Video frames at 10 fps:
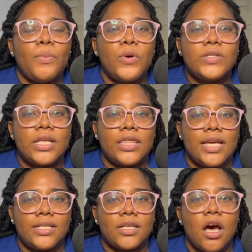posting
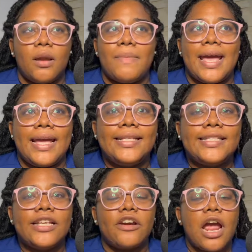things on my
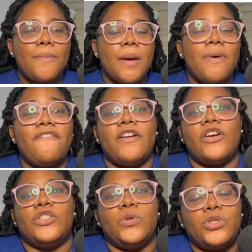Instagram and my
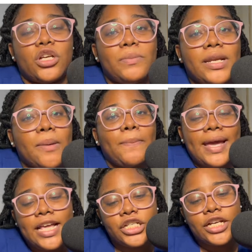various social media
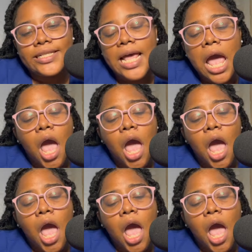pages,